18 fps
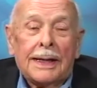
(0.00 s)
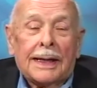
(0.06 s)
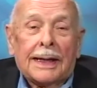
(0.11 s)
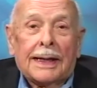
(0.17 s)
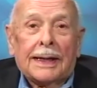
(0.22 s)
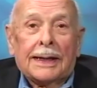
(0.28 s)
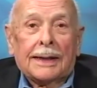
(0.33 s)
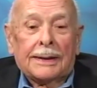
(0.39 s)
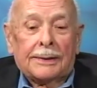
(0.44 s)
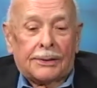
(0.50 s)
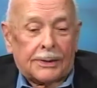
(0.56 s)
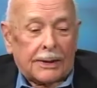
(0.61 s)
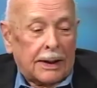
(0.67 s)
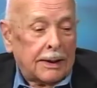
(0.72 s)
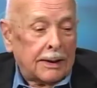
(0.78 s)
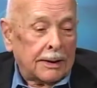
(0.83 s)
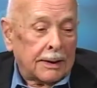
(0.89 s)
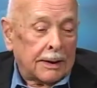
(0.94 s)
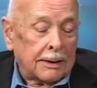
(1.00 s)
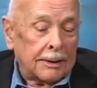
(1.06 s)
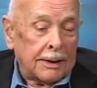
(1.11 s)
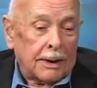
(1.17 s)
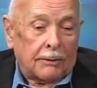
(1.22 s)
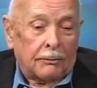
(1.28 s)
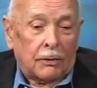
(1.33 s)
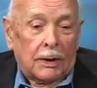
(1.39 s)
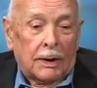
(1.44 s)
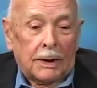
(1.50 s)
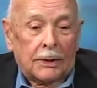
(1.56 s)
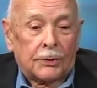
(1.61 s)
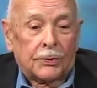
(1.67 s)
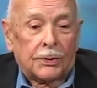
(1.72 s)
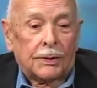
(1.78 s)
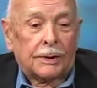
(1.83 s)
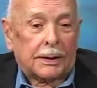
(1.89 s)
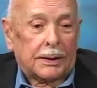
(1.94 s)
as an
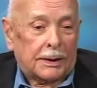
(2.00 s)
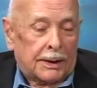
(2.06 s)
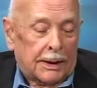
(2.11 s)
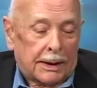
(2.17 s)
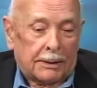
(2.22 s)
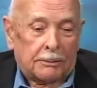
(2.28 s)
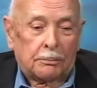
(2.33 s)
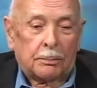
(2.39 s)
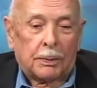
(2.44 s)
aviation cadet,